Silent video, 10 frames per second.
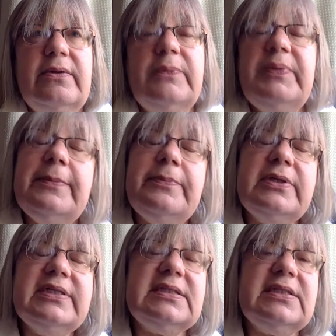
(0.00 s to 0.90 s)
The
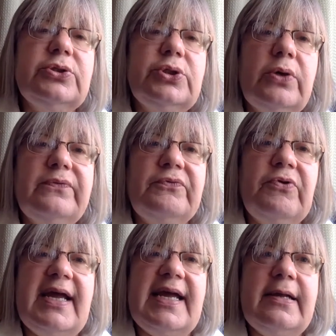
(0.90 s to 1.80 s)
people are still not
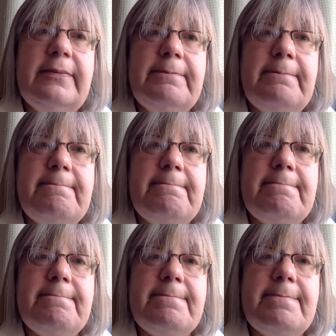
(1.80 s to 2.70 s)
free.
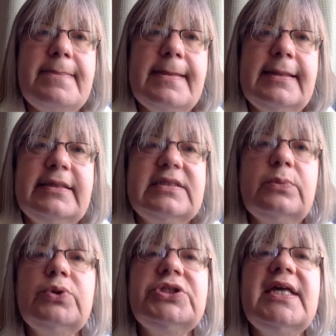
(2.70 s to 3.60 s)
So
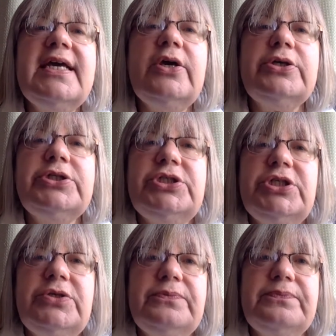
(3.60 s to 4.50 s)
what are they going to
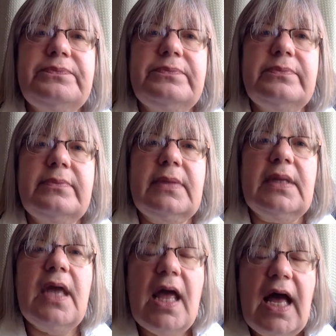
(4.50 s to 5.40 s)
do?
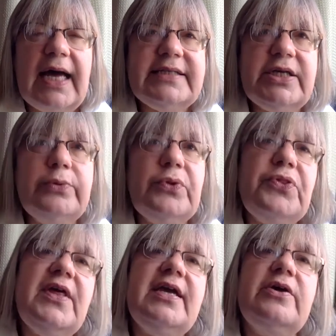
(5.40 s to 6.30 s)
I don't
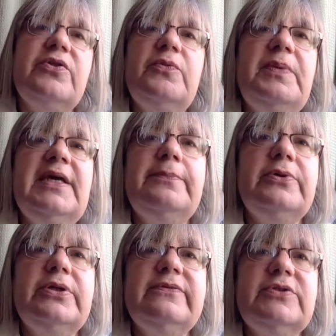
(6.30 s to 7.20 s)
think the
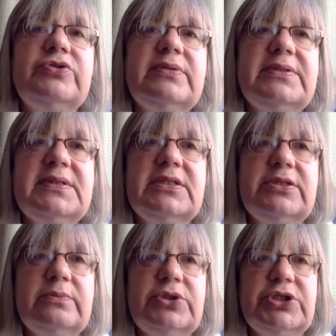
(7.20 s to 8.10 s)
people of
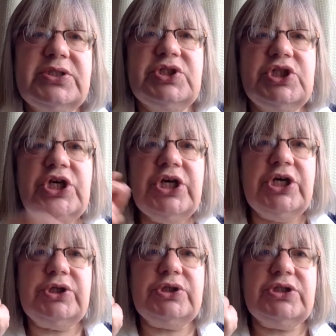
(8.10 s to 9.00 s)
Jerusalem just
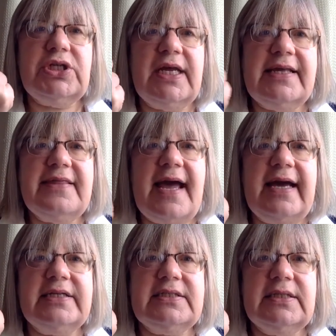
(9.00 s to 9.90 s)
turned like
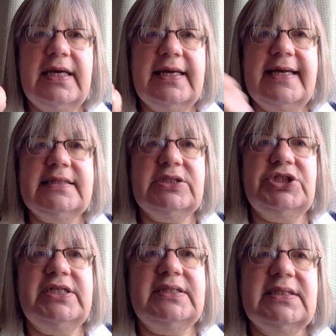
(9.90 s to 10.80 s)
that against
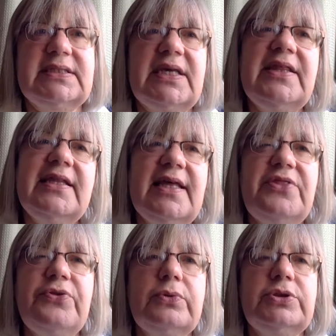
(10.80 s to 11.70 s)
Jesus. I think they
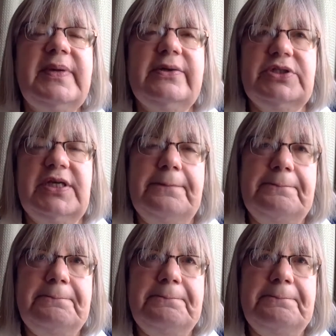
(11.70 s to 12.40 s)
thought about it.